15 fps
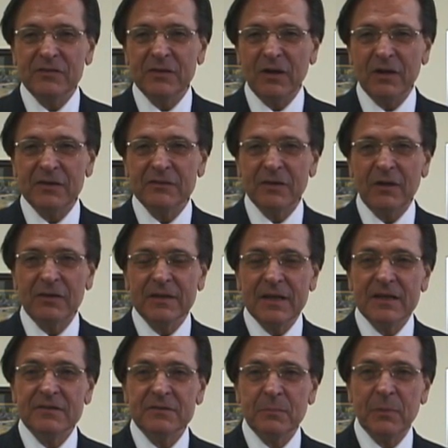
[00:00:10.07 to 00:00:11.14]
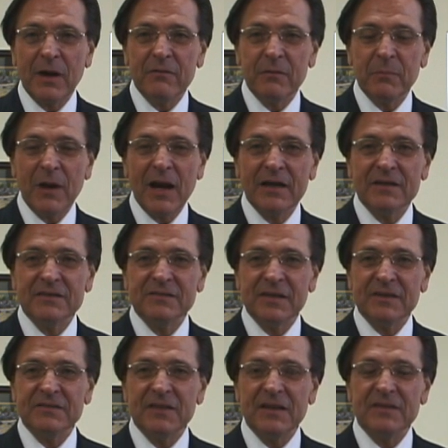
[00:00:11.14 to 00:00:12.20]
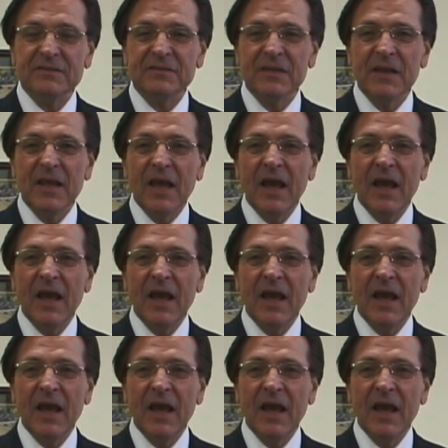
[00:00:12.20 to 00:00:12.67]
series called The Keys to Private Practice Success